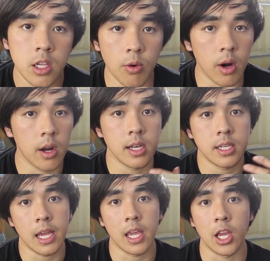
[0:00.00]
You are
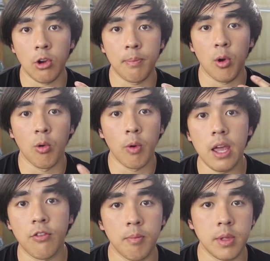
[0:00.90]
not taking grip
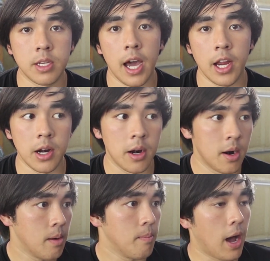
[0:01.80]
away from the tire
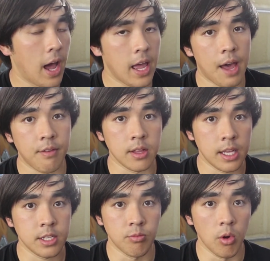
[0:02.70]
by having
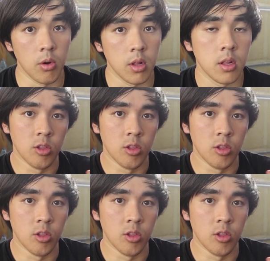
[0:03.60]
less roll.